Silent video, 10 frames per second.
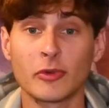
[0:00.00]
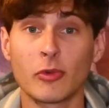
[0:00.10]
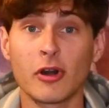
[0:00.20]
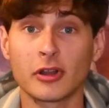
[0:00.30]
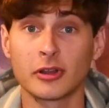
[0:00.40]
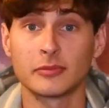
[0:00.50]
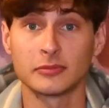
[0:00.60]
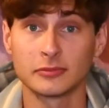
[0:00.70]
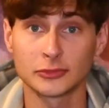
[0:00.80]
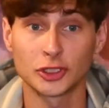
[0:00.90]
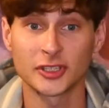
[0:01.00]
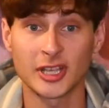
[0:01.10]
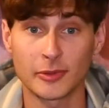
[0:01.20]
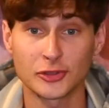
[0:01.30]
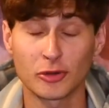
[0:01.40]
welcome to this
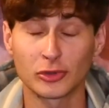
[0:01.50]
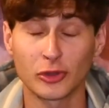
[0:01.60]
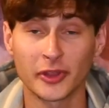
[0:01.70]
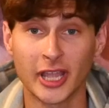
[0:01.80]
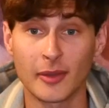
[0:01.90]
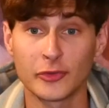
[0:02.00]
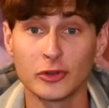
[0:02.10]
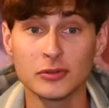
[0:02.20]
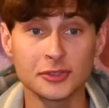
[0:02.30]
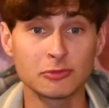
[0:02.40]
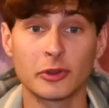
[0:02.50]
episode of Below the Cap News.